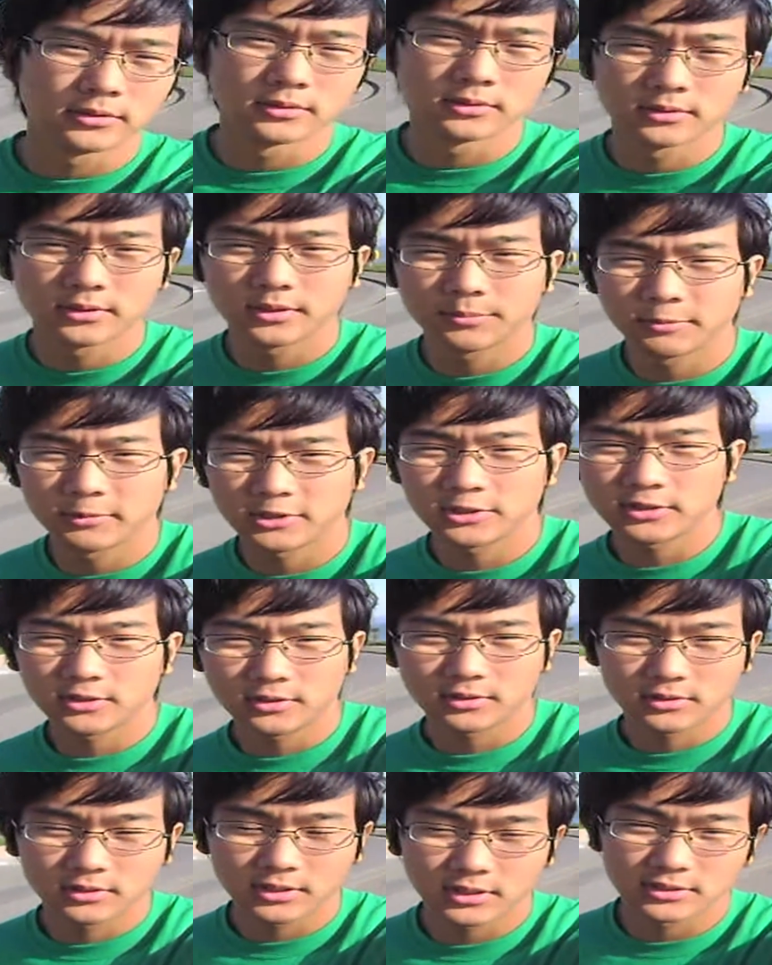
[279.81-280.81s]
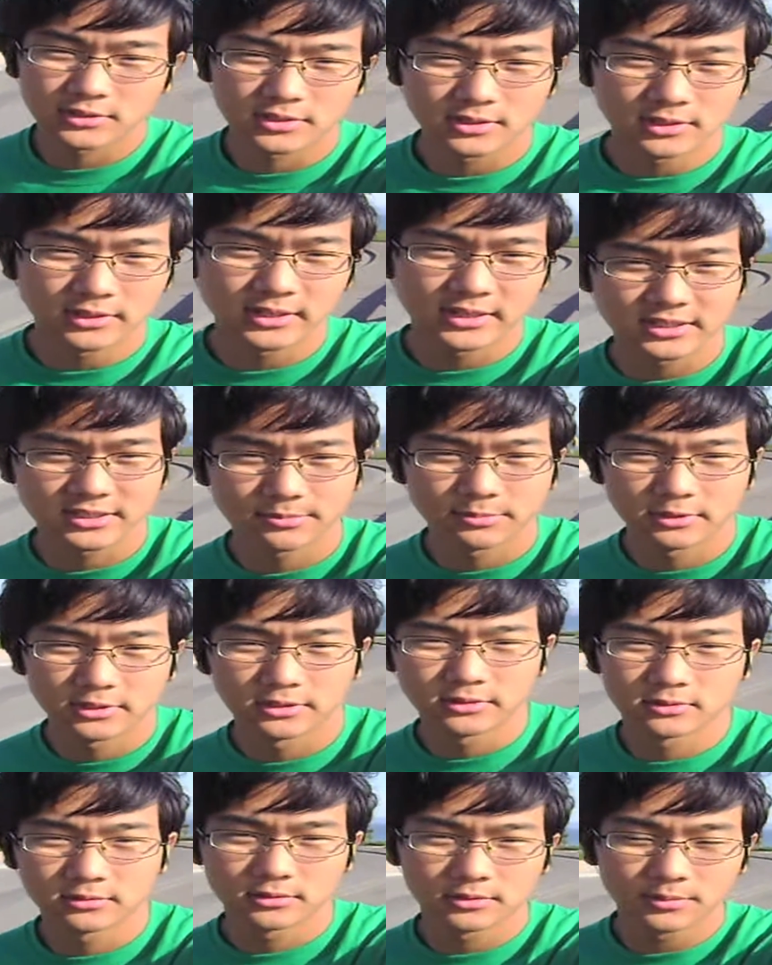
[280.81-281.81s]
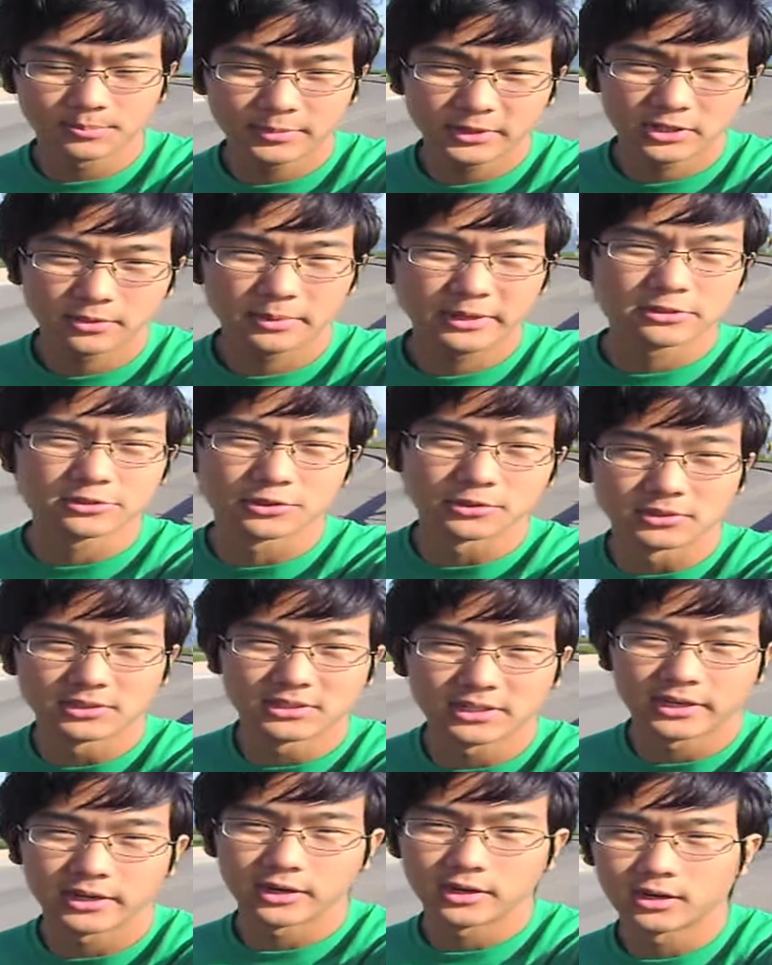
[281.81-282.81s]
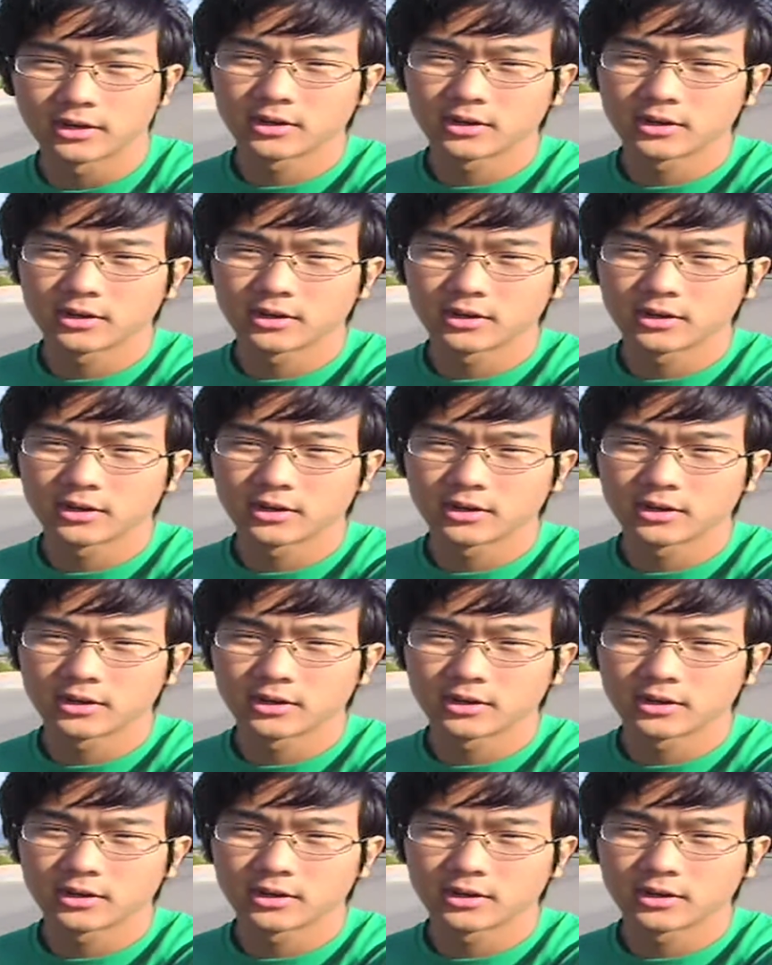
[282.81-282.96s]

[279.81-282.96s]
Let me get to the last bit, the bit about your dare.